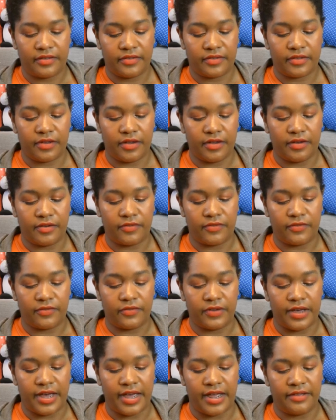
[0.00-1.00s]
It's called
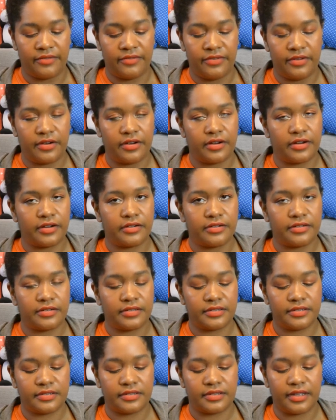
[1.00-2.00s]
Five
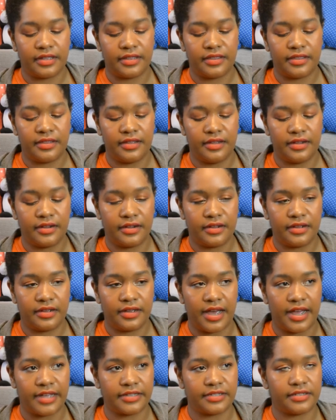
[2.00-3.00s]
Yarns, I think.
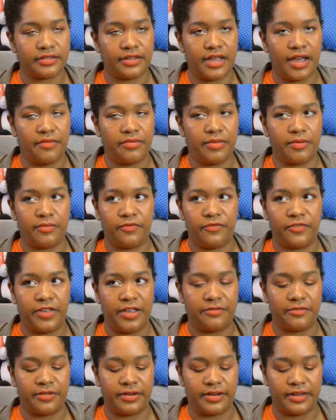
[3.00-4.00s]
I still have them
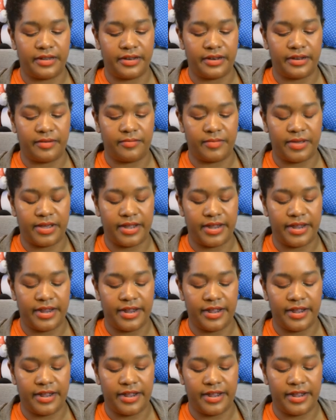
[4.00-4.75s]
favorited in my